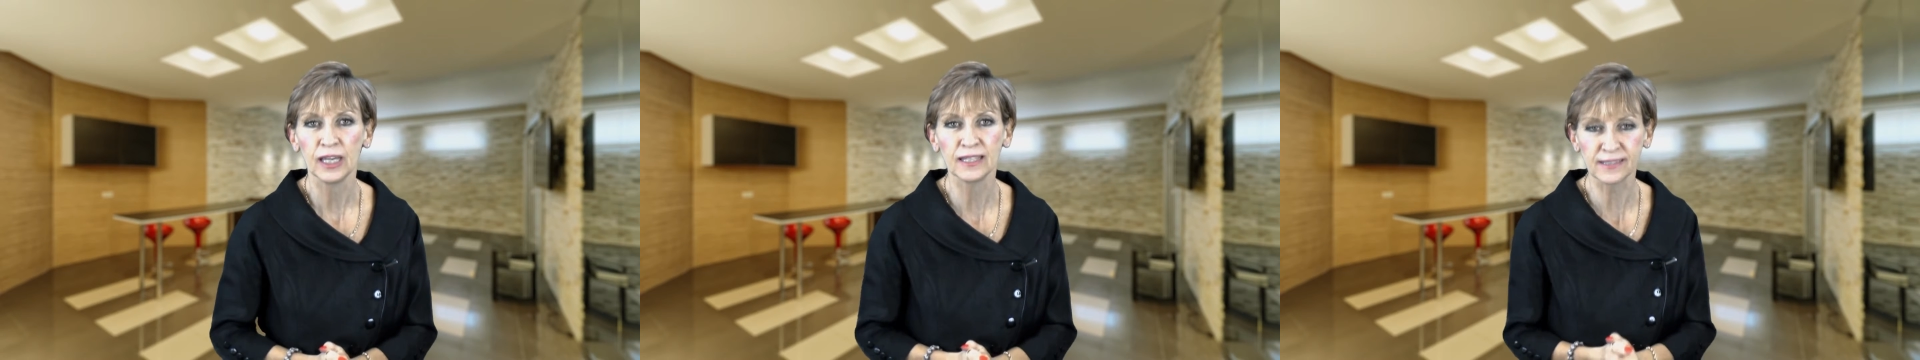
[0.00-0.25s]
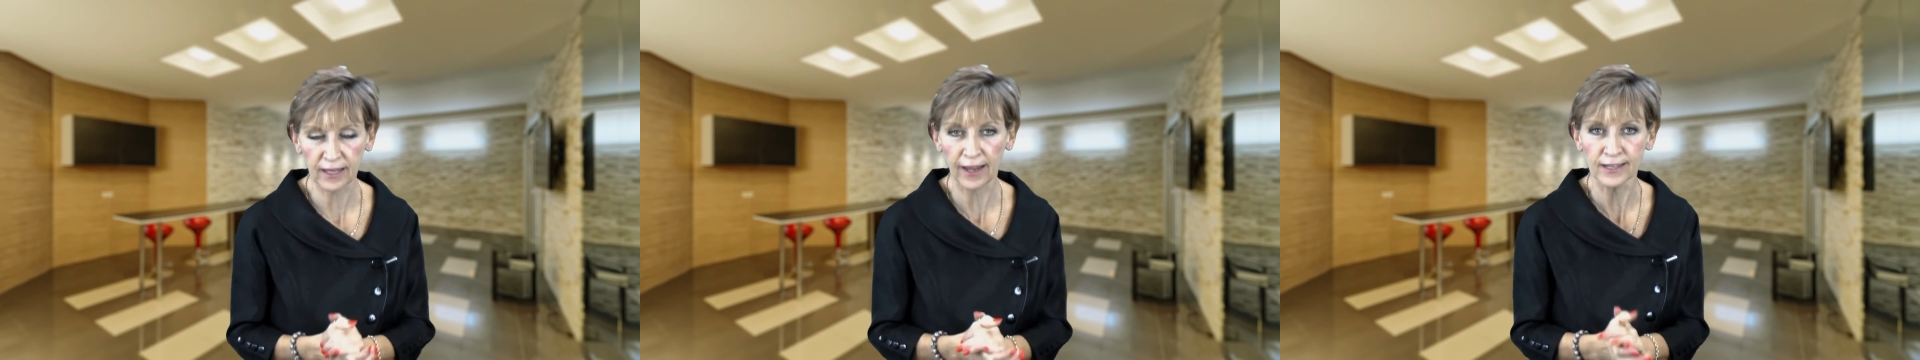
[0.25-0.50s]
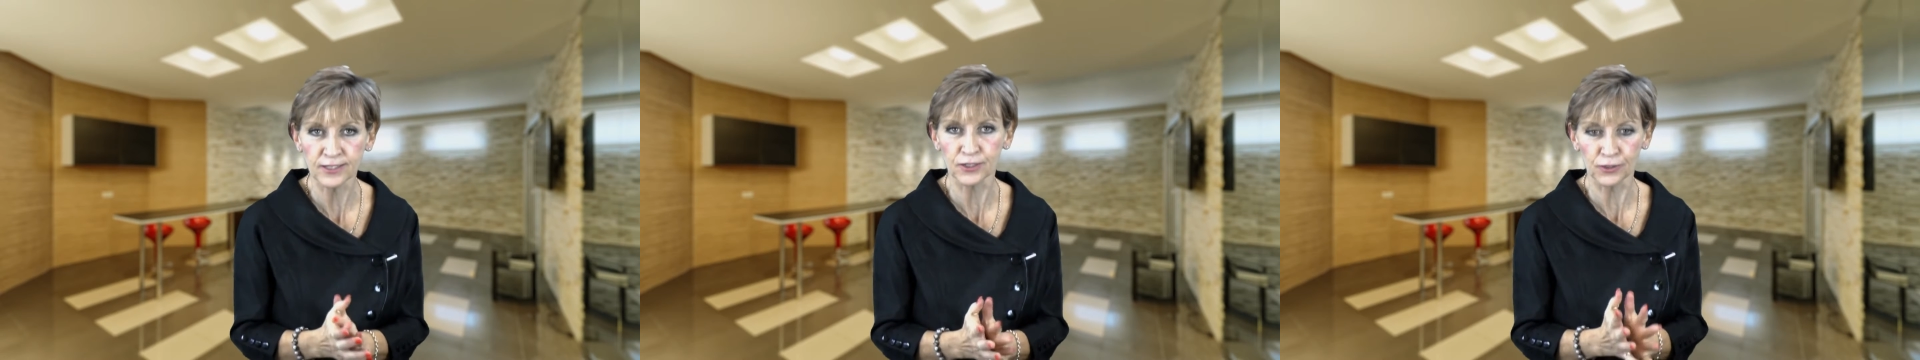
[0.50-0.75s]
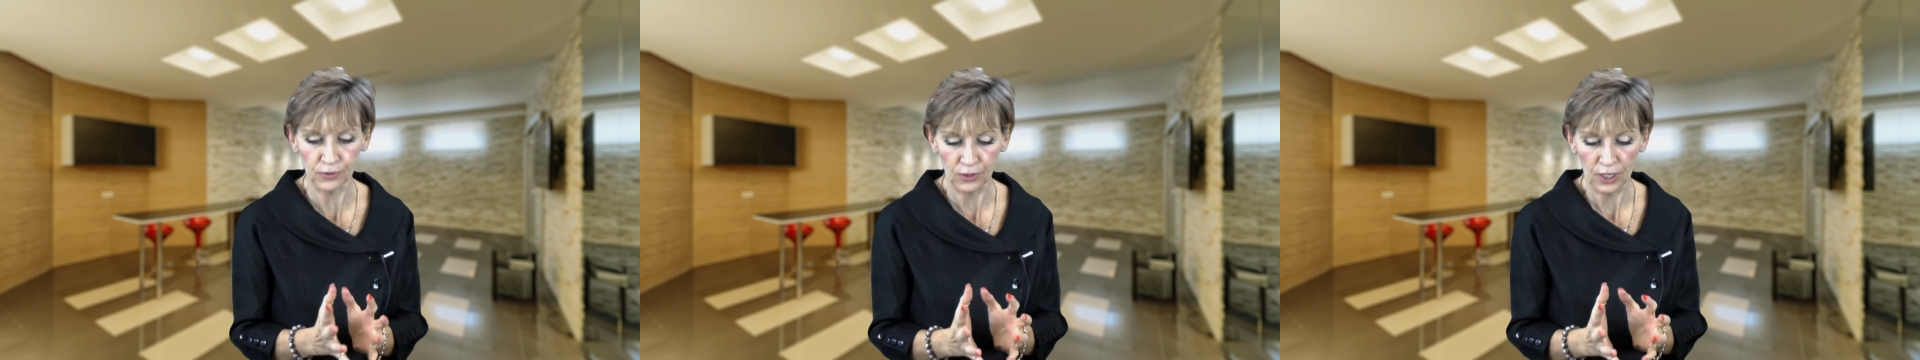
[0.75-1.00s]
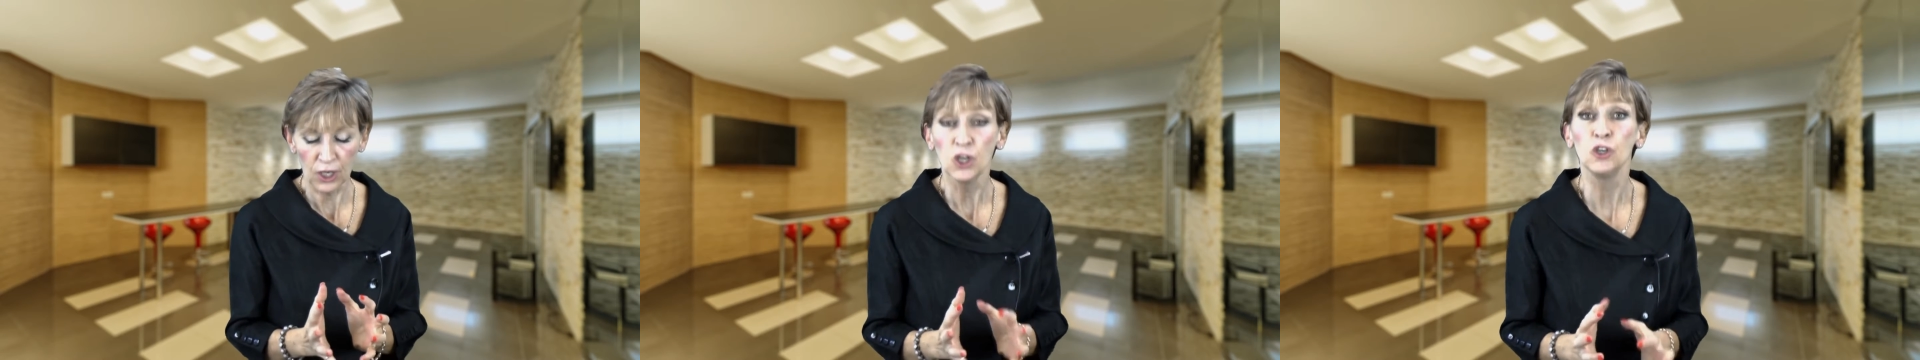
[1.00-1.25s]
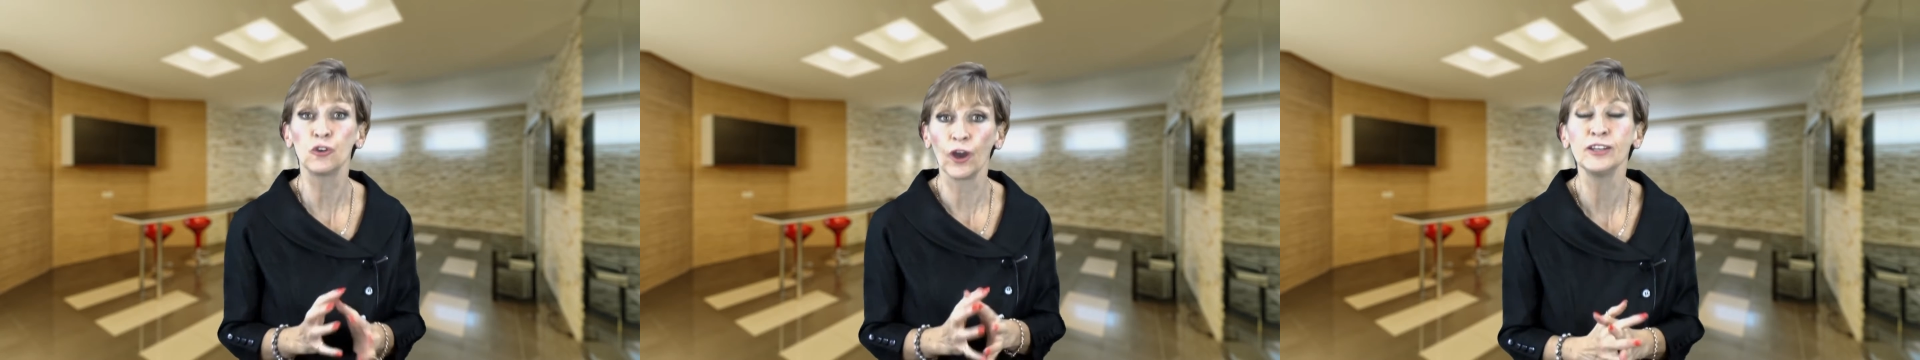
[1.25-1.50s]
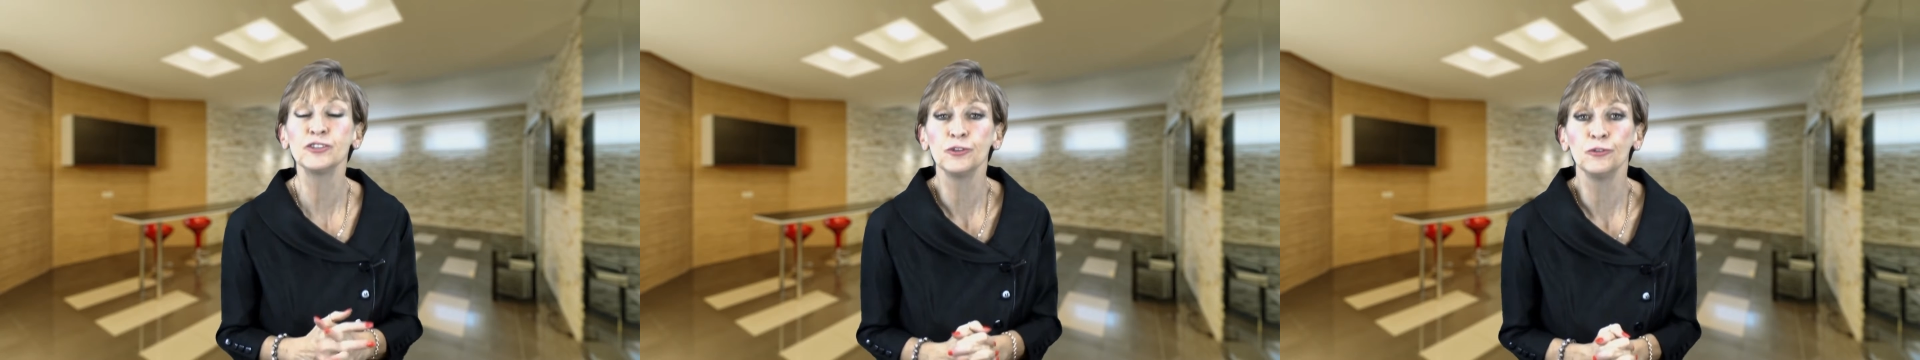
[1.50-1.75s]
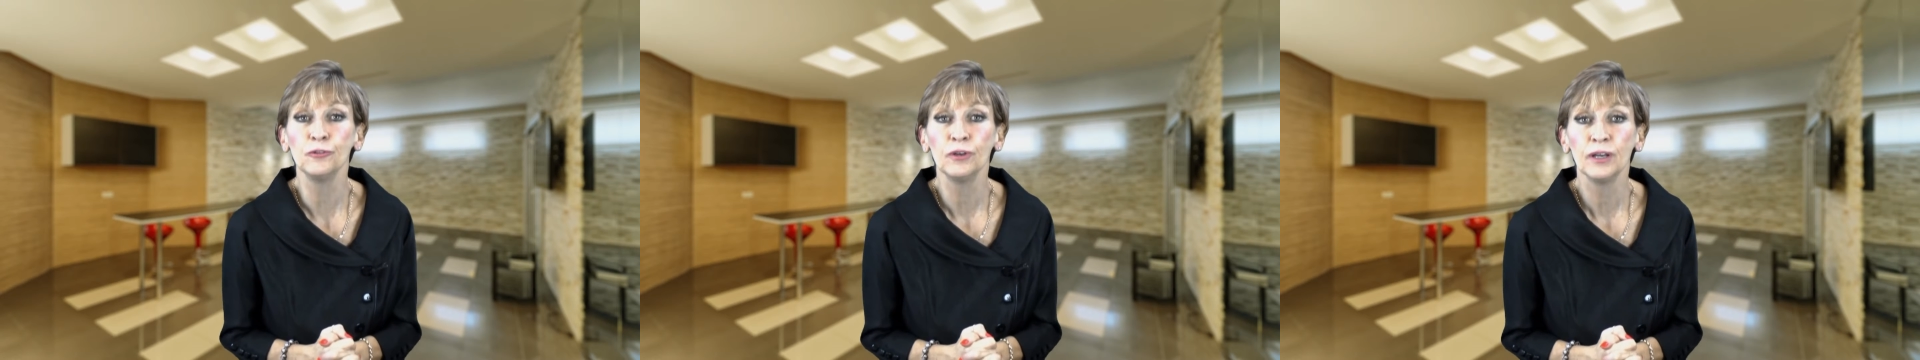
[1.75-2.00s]
you're going
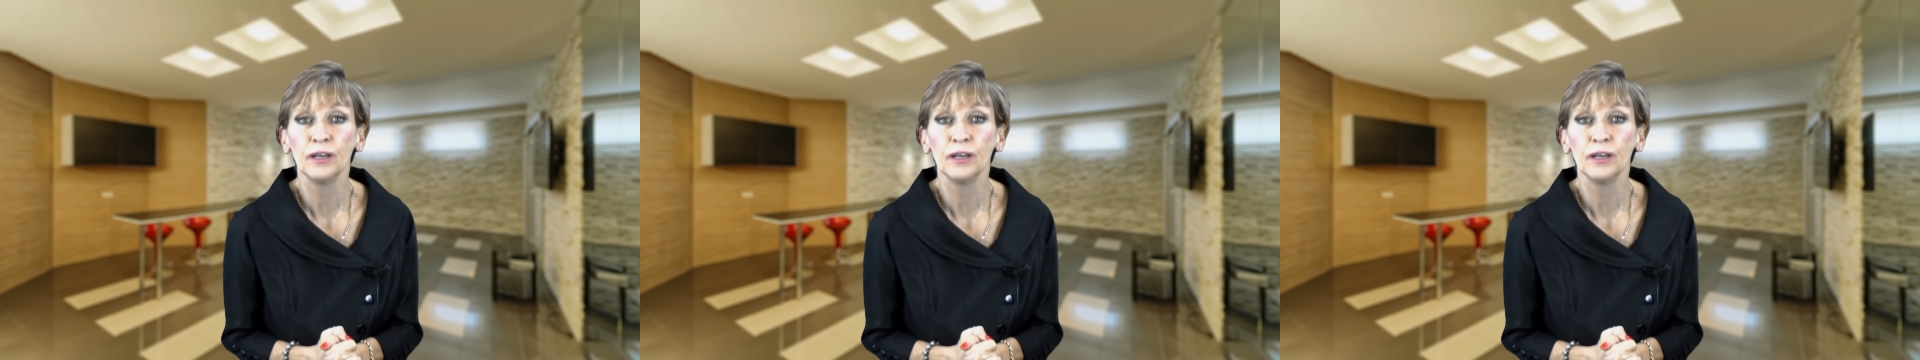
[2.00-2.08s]
to